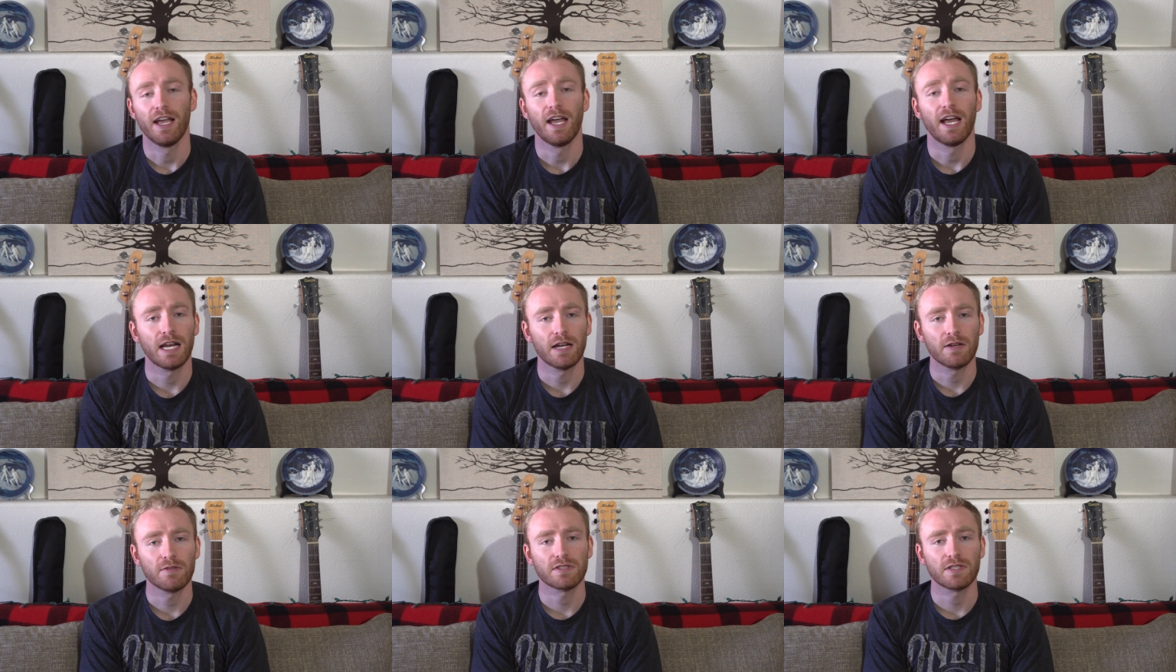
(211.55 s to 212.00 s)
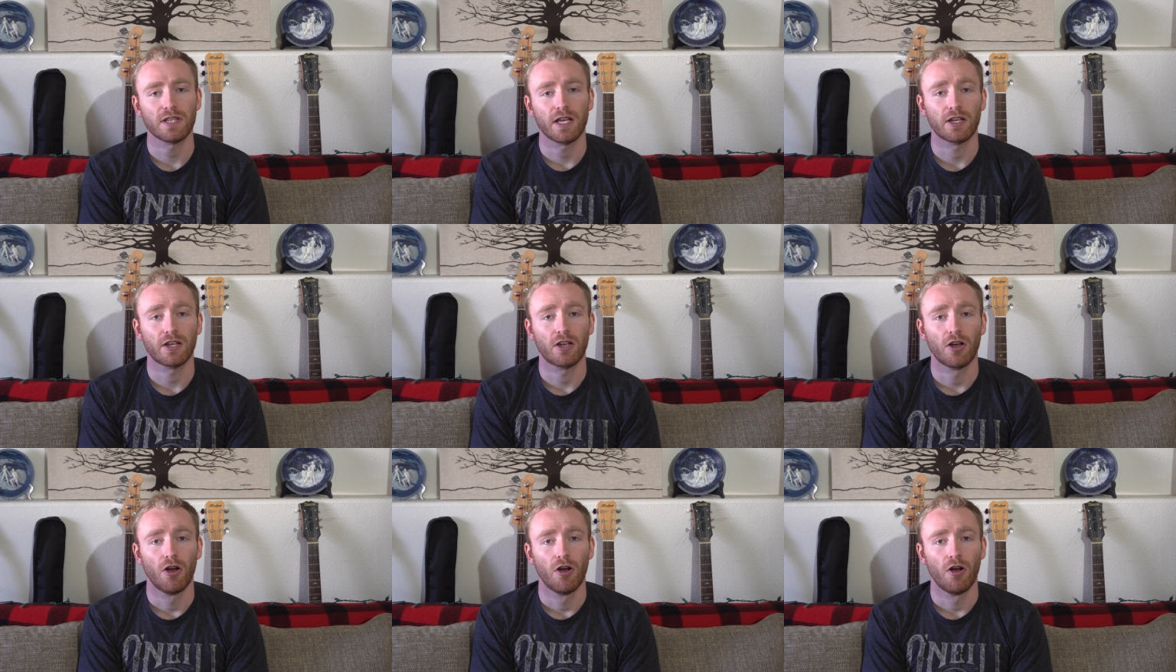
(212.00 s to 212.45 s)
and I was
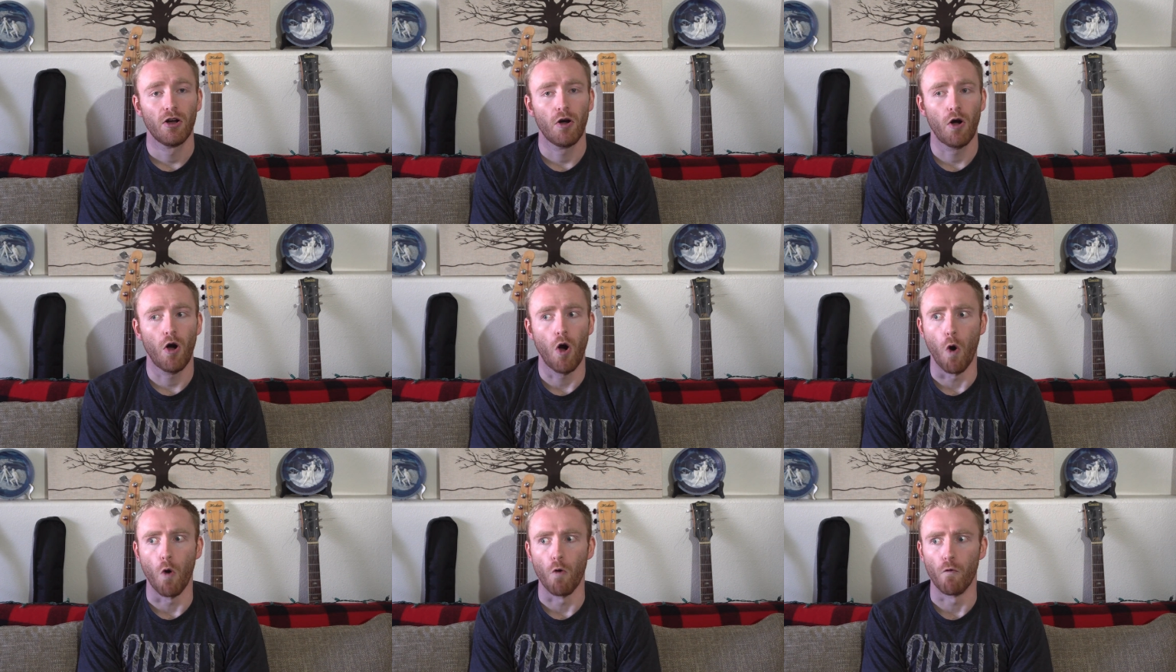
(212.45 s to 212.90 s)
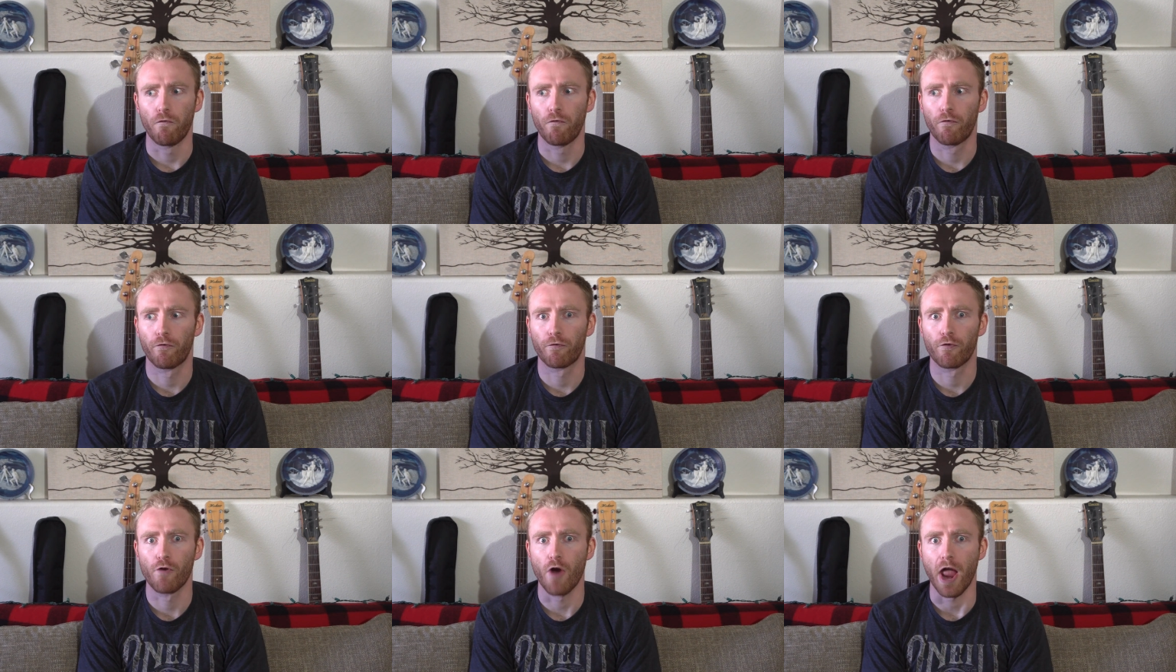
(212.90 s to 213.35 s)
like, oh
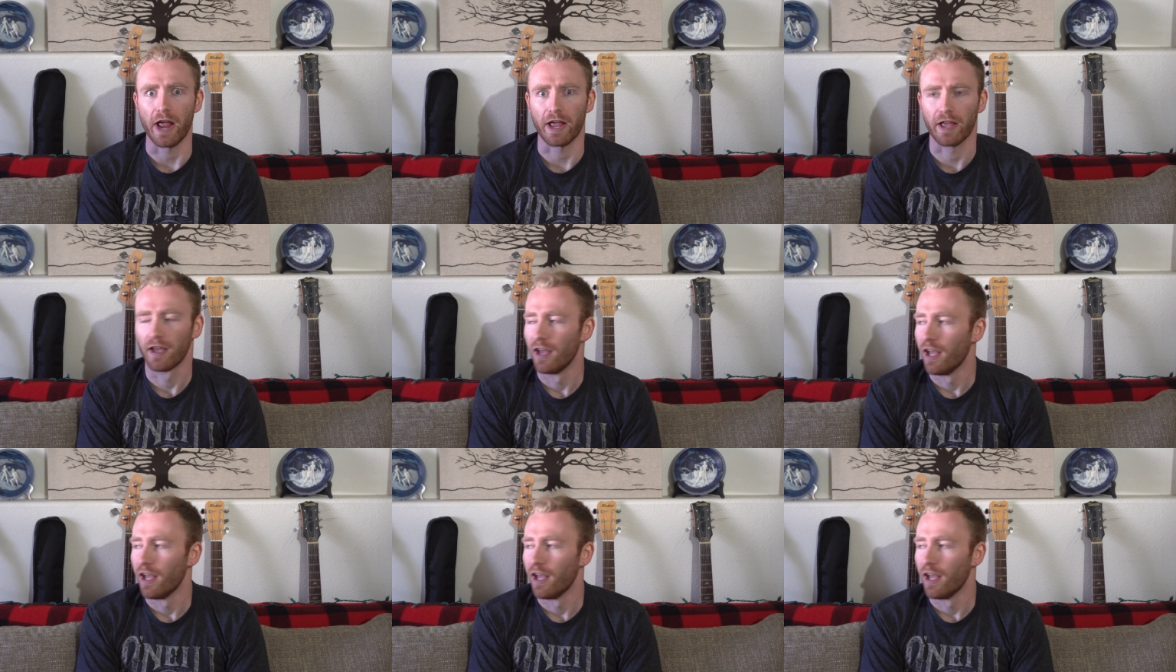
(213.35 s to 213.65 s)
frick.